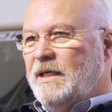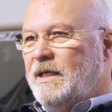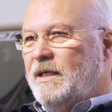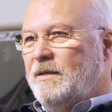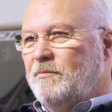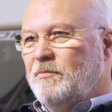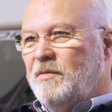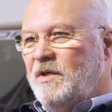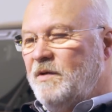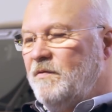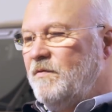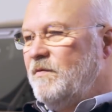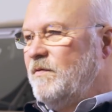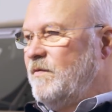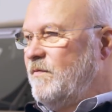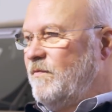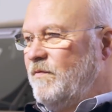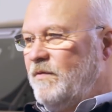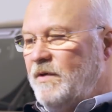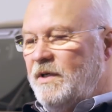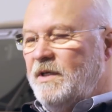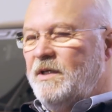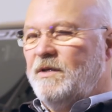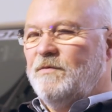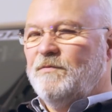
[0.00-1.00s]
with
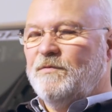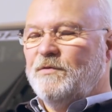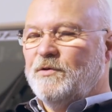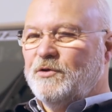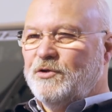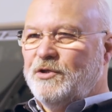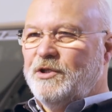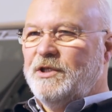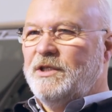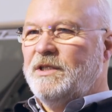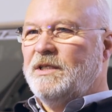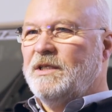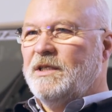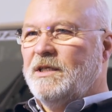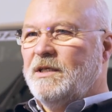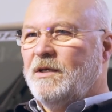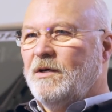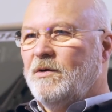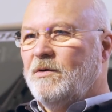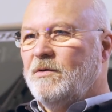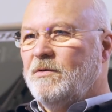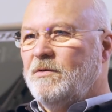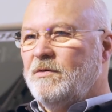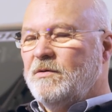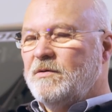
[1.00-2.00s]
so many different
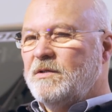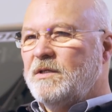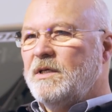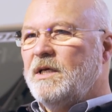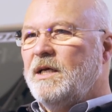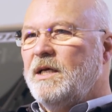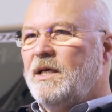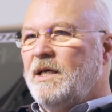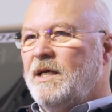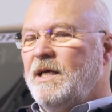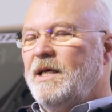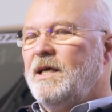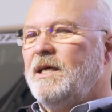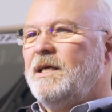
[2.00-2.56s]
cars.